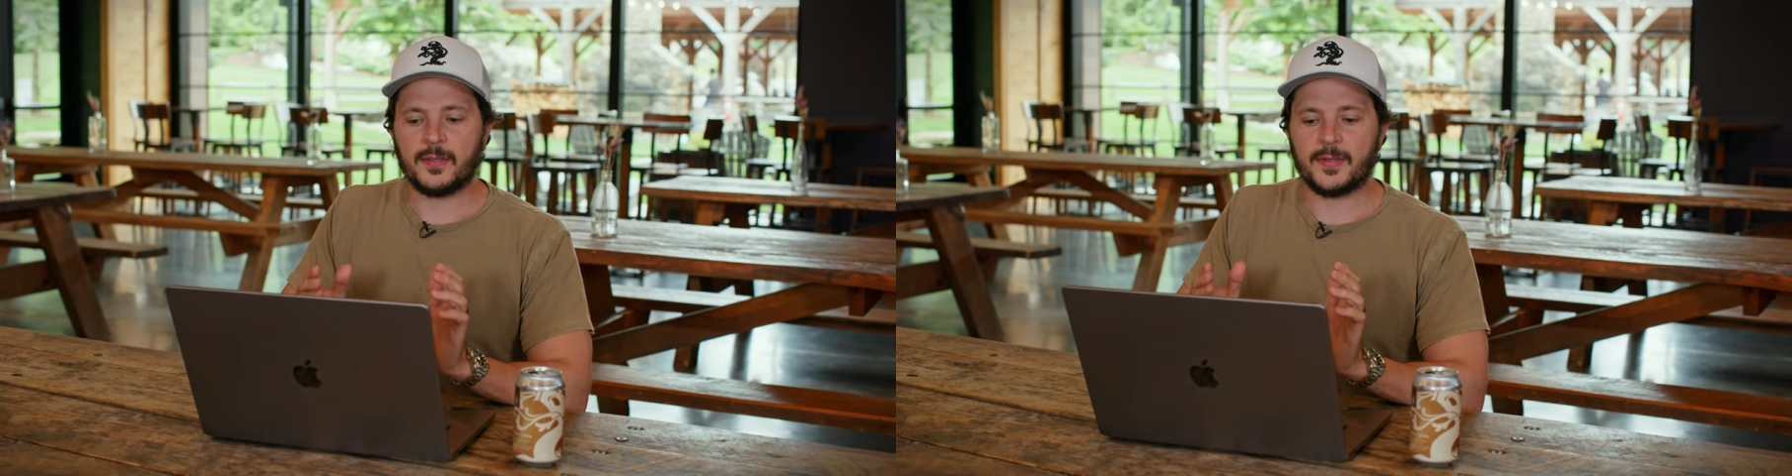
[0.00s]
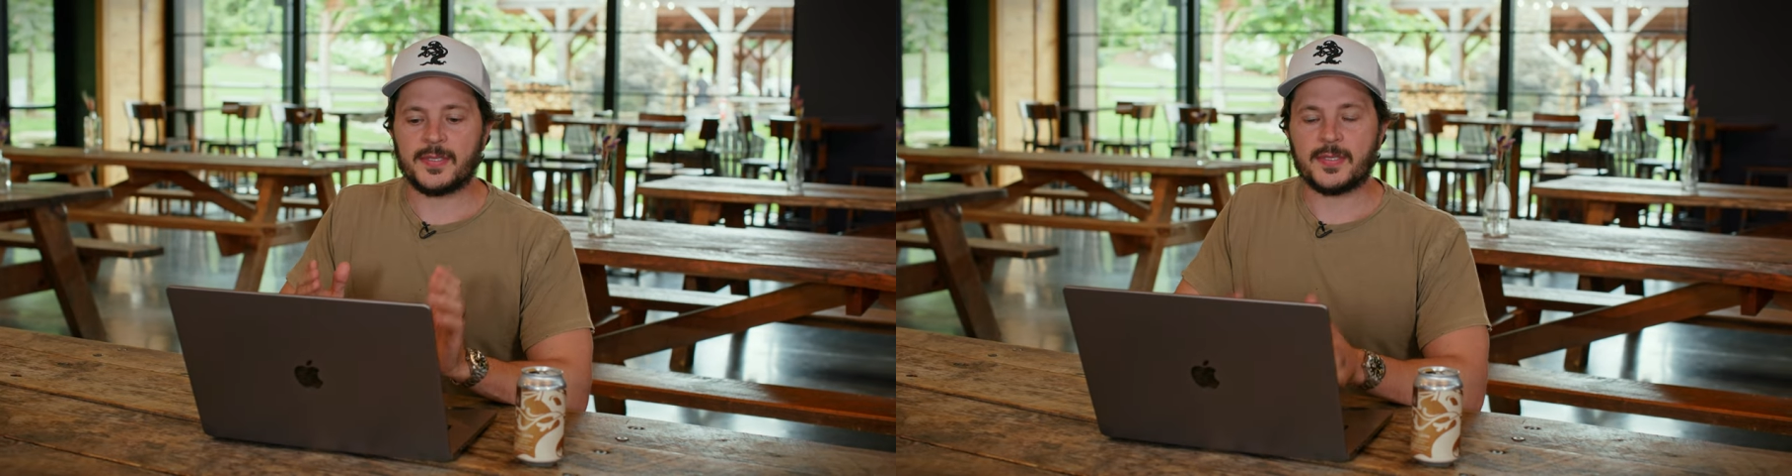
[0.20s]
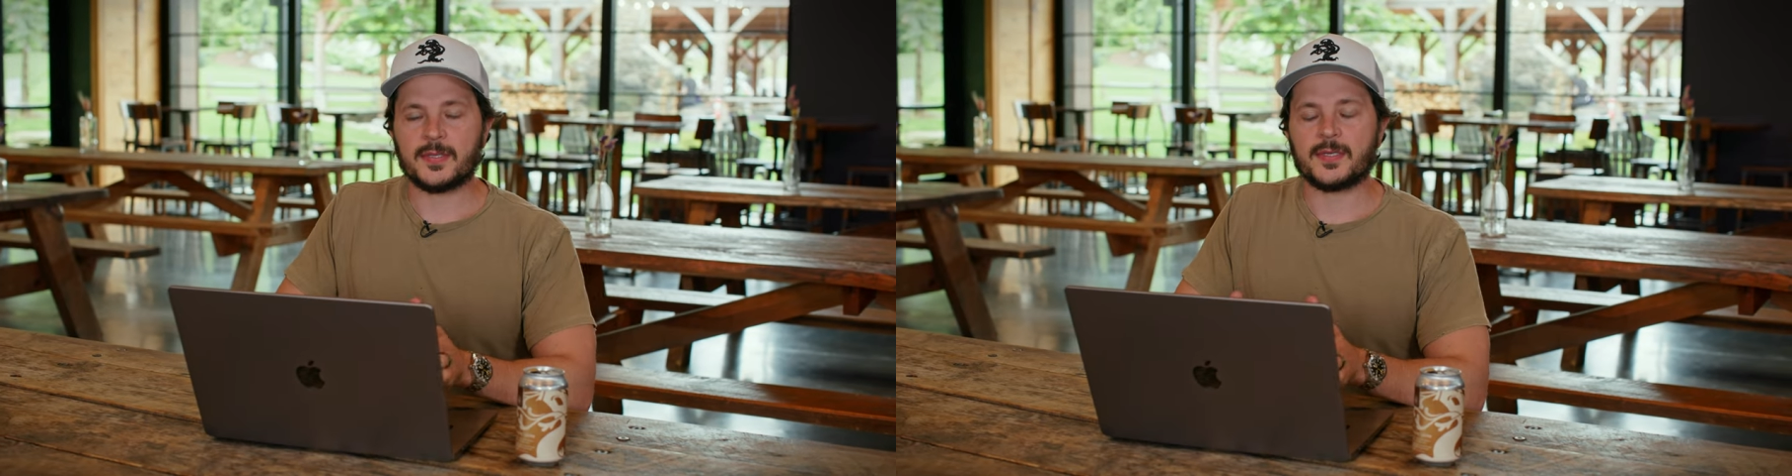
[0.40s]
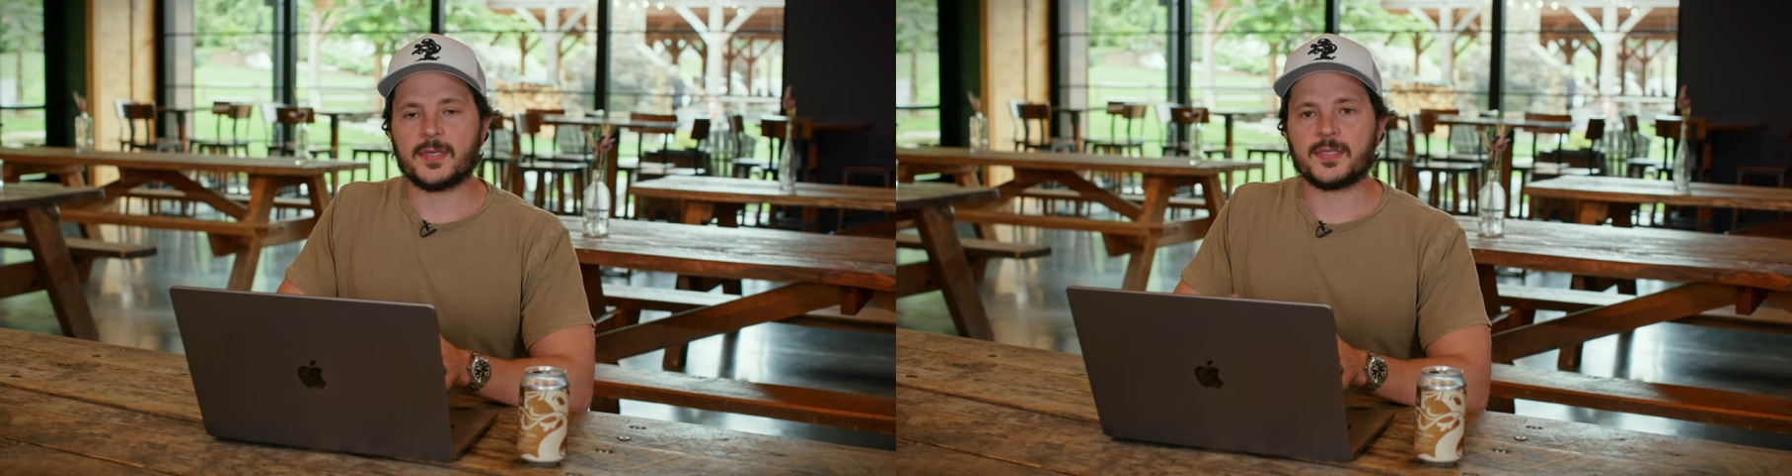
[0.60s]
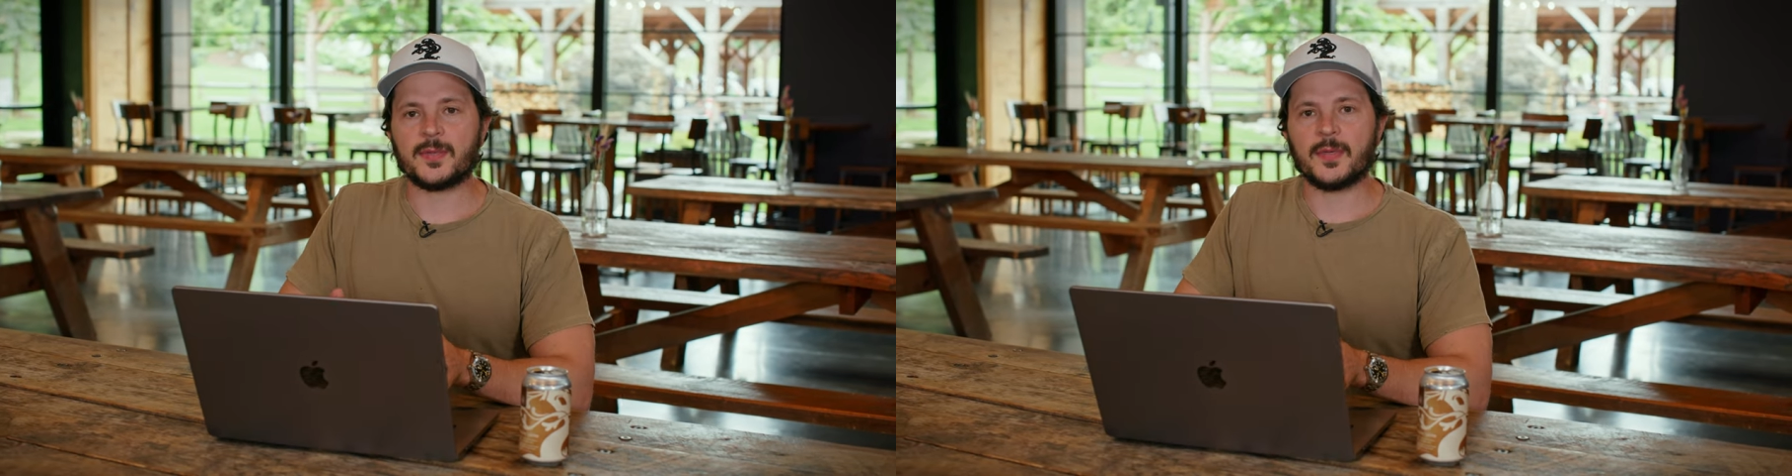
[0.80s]
This is the
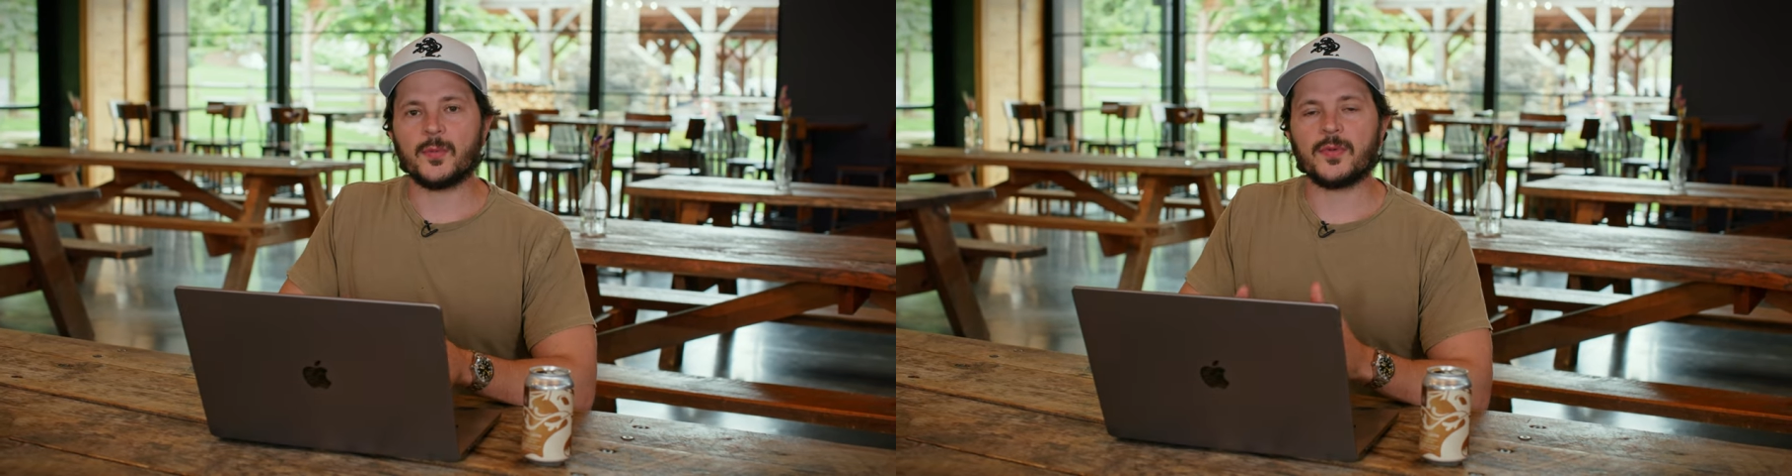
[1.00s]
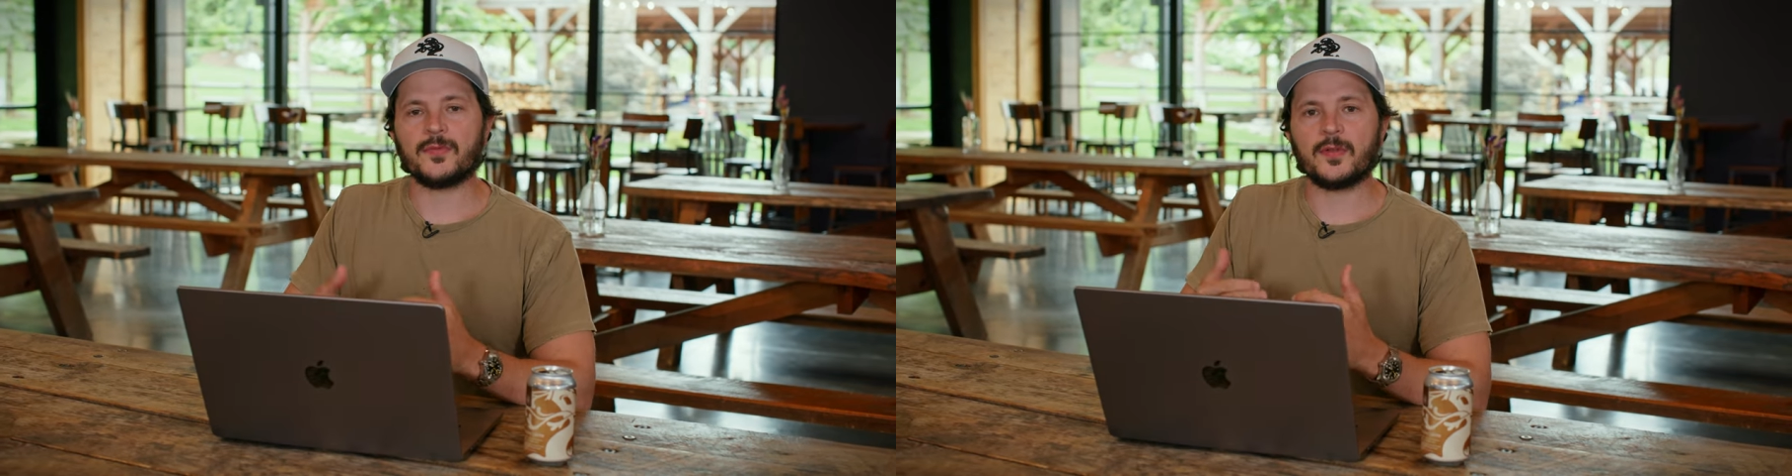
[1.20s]
system that we've